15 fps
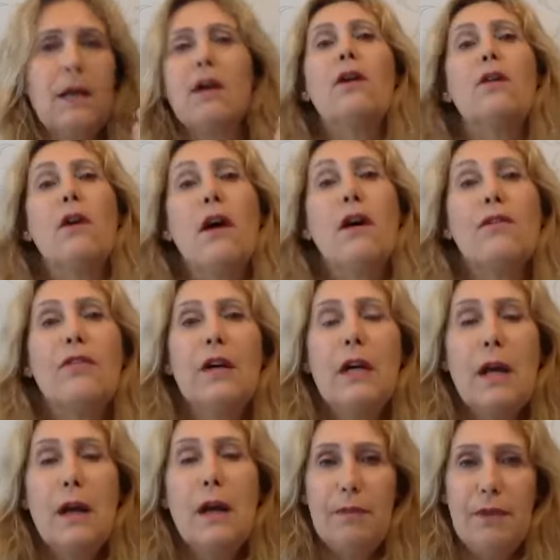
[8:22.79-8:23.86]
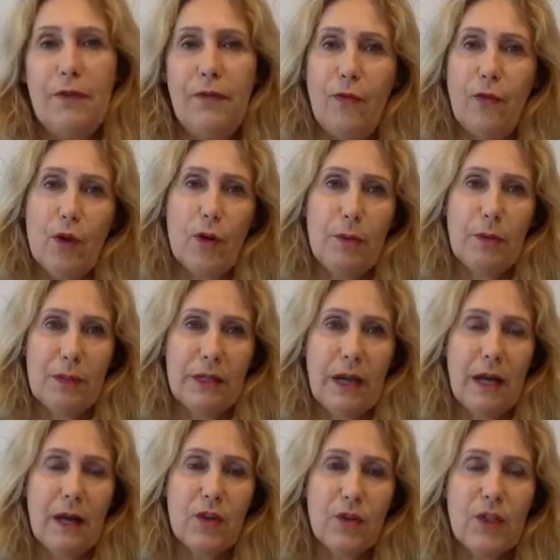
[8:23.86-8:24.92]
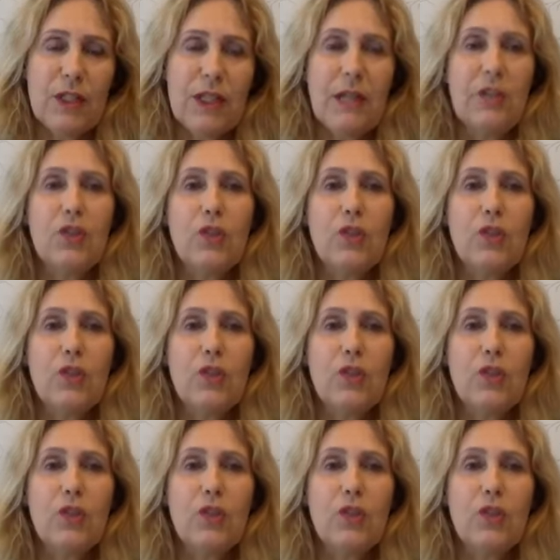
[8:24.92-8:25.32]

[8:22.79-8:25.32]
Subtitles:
care of before you put the house for sale.